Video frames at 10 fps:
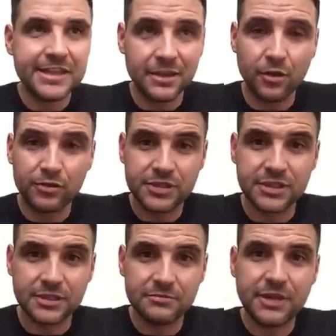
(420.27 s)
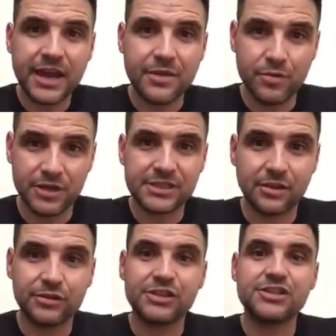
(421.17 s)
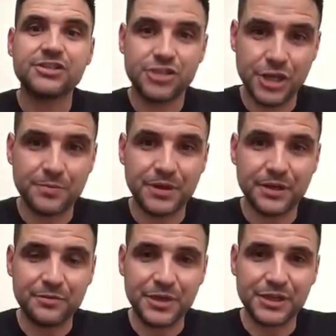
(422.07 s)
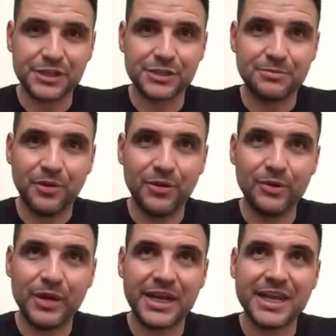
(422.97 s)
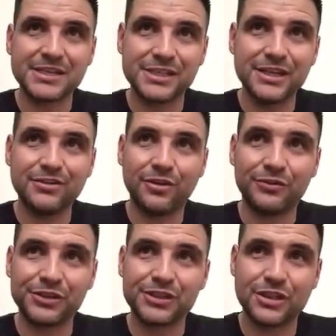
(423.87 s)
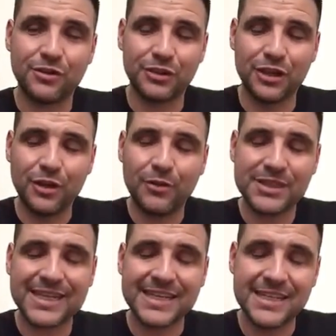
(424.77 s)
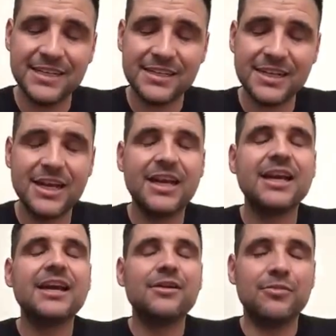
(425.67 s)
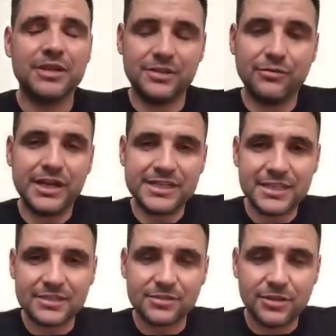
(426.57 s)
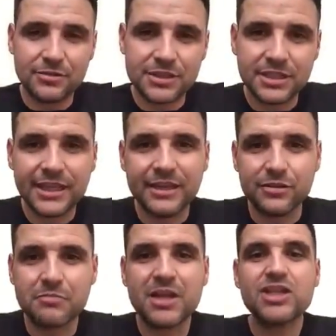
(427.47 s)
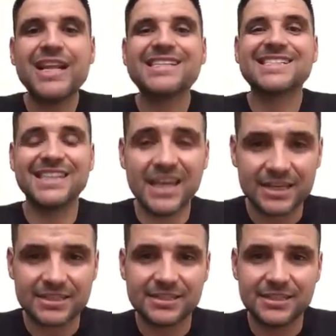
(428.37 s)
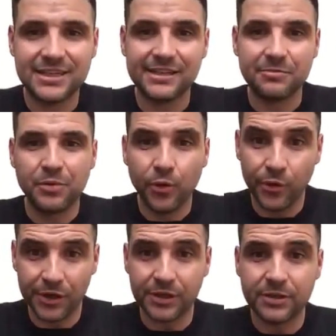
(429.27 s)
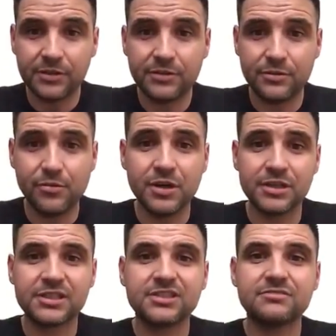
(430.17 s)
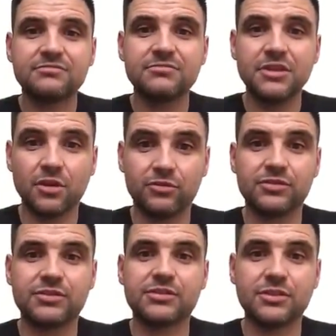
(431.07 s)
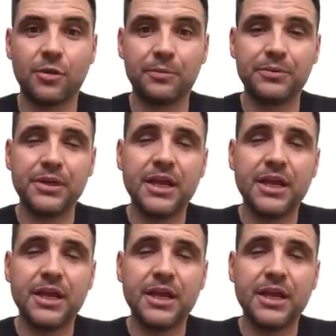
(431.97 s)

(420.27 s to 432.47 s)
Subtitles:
in the long term it works out cheaper, because the boiler, when it kicks in on the lower setting, when it starts on lower setting, you use much less gas than the boiler, who works non-stop